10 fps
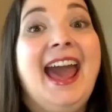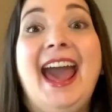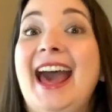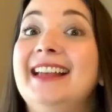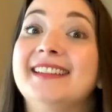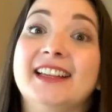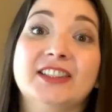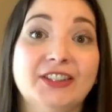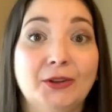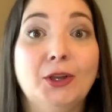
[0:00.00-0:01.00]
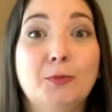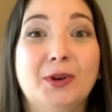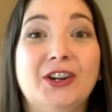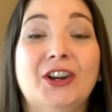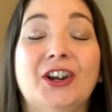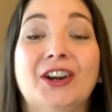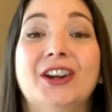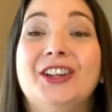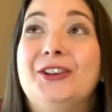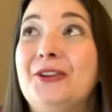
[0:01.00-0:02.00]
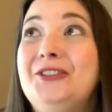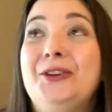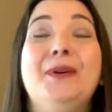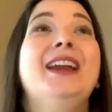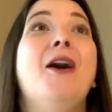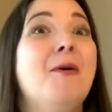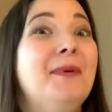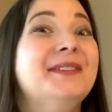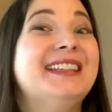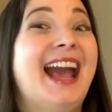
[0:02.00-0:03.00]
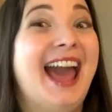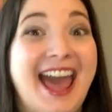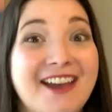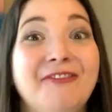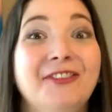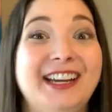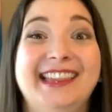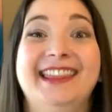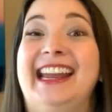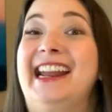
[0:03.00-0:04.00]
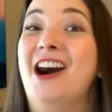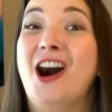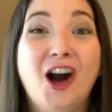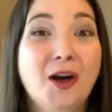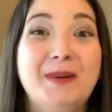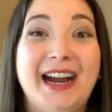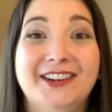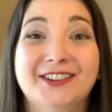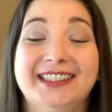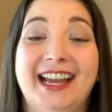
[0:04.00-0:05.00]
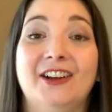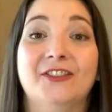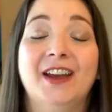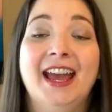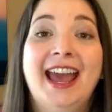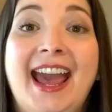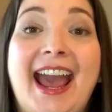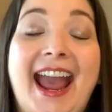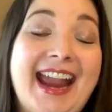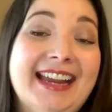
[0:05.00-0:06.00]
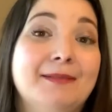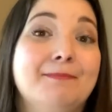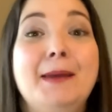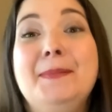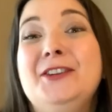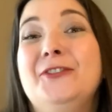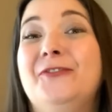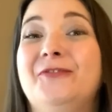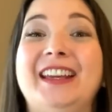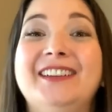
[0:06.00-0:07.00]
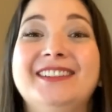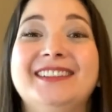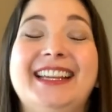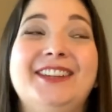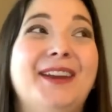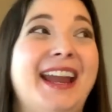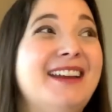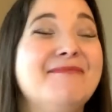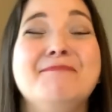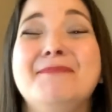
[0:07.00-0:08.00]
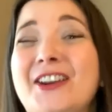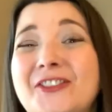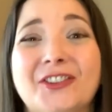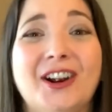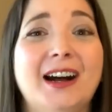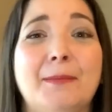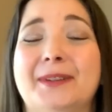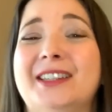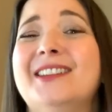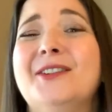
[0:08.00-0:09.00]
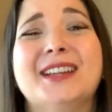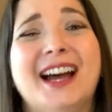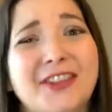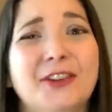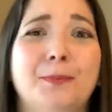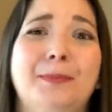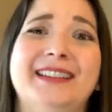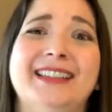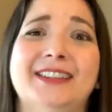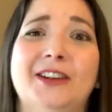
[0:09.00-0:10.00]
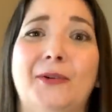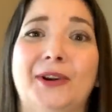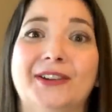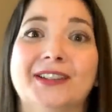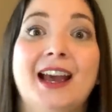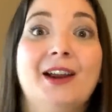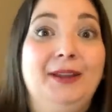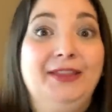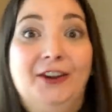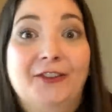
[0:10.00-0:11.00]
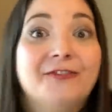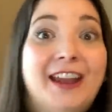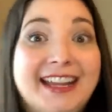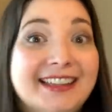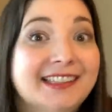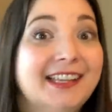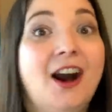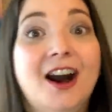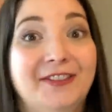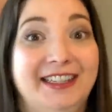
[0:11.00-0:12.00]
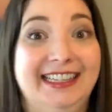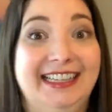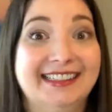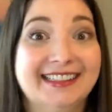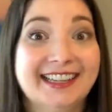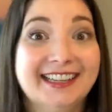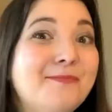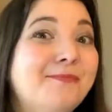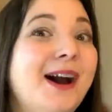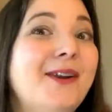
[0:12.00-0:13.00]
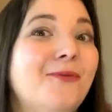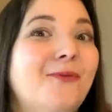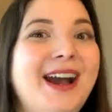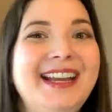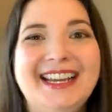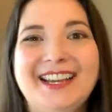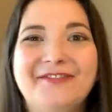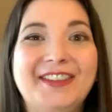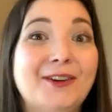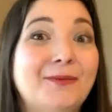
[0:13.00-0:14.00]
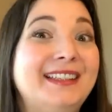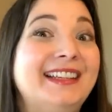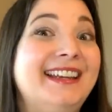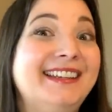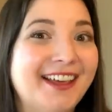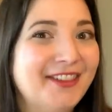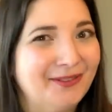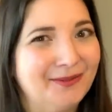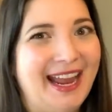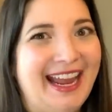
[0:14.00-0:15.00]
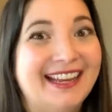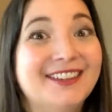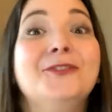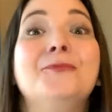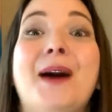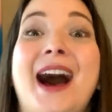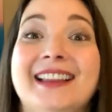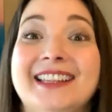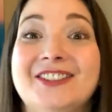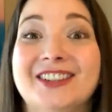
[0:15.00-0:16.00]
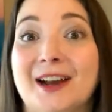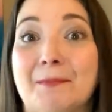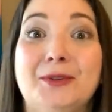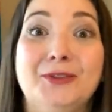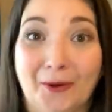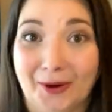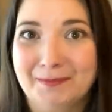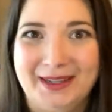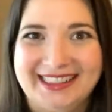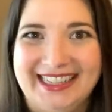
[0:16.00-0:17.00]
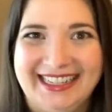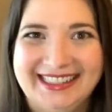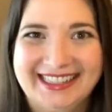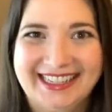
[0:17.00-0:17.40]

As a solopreneur, you're doing almost everything all by yourself, and maybe you feel like you can't measure up to those other business owners with their fancy offices. But what if there was another way to polish up your business?